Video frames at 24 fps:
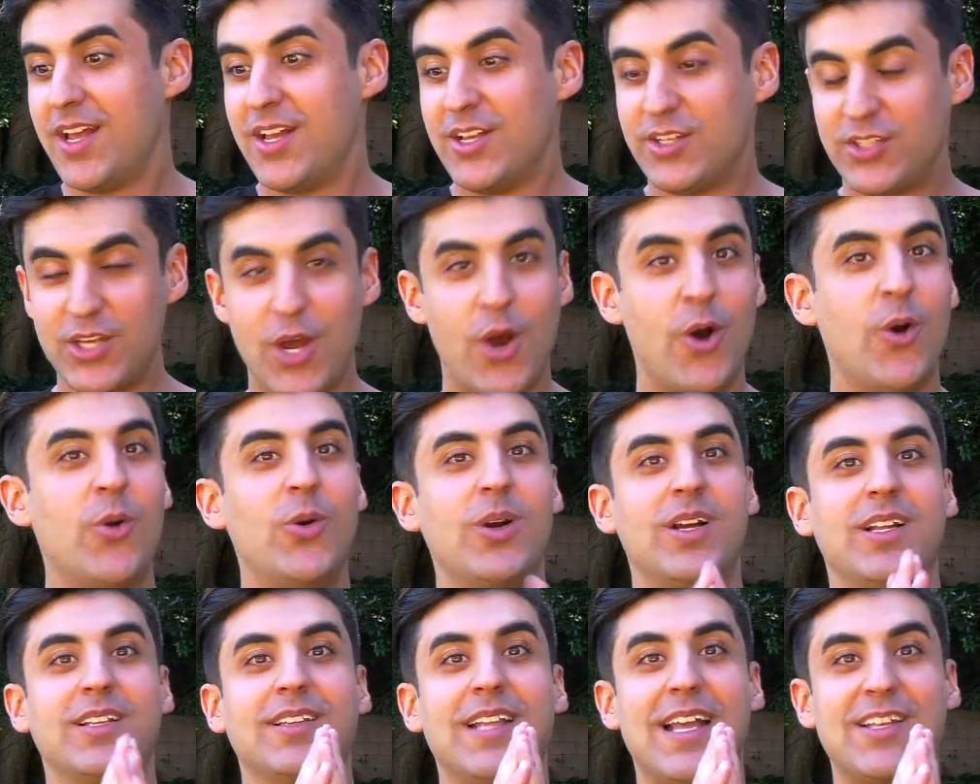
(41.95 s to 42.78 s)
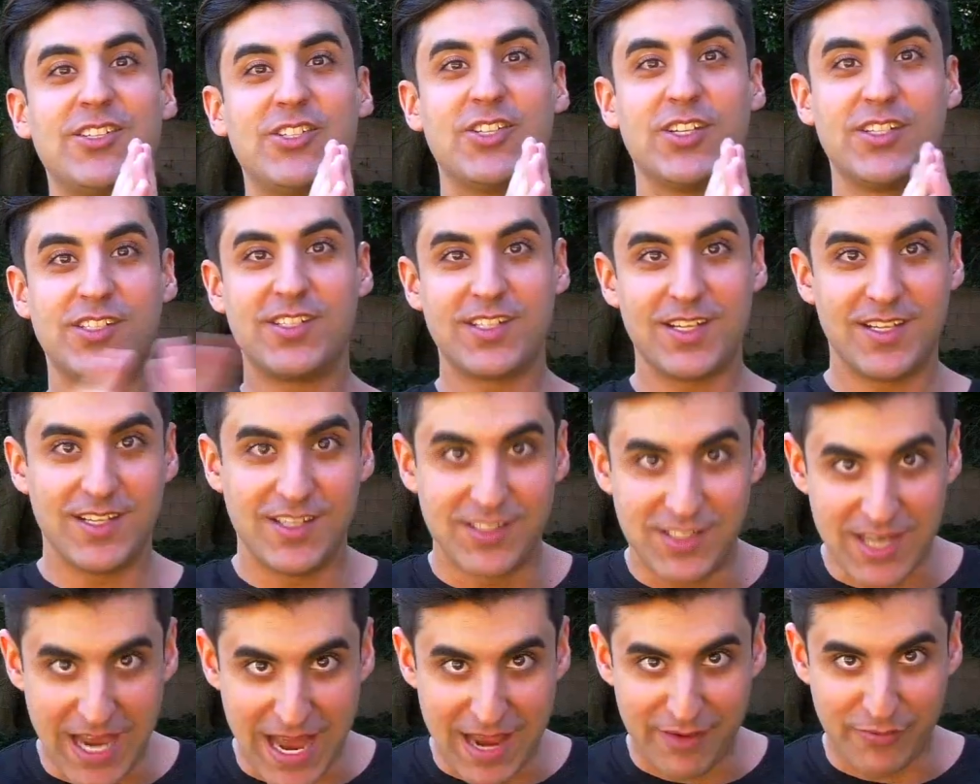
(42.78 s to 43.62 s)
So let's just
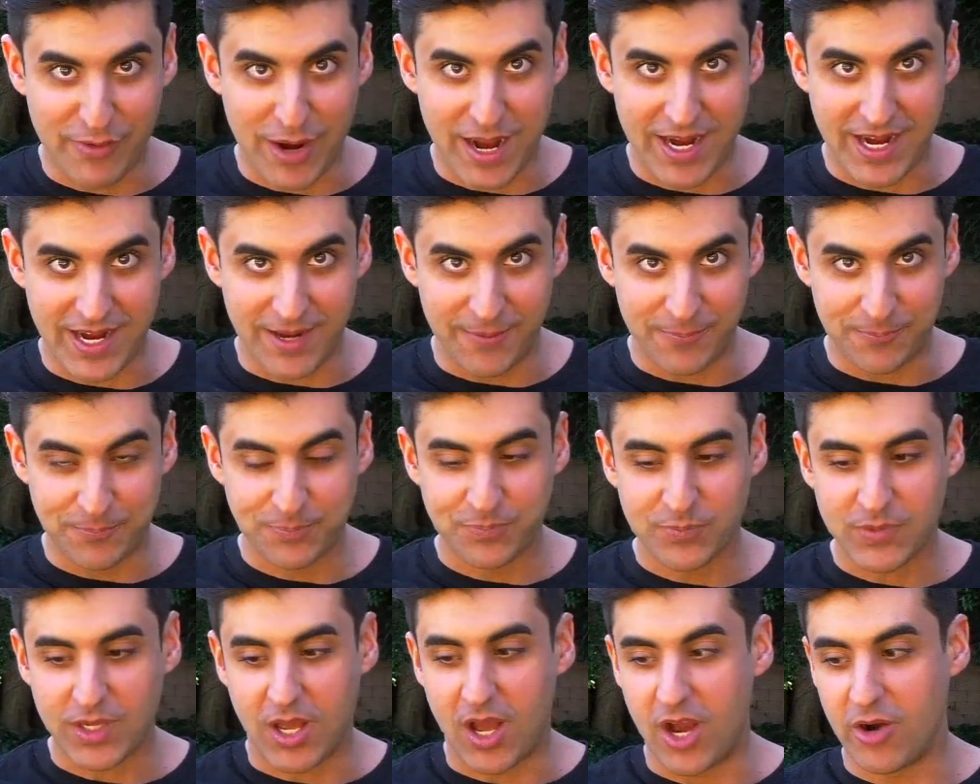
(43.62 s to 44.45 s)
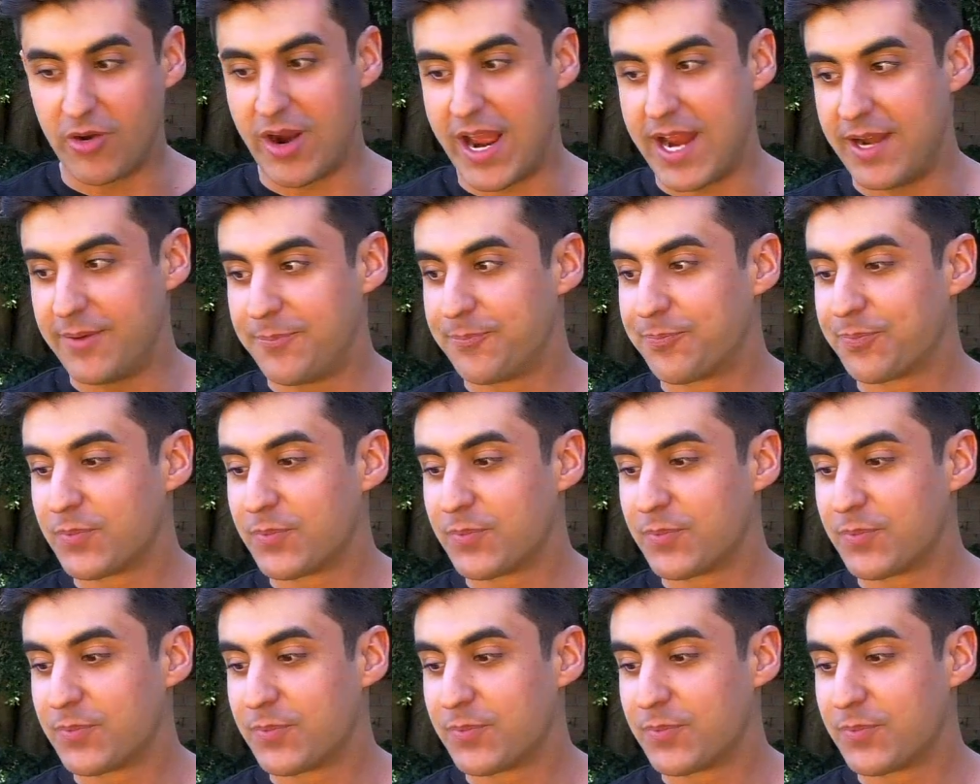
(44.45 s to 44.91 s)
dive right in. All right.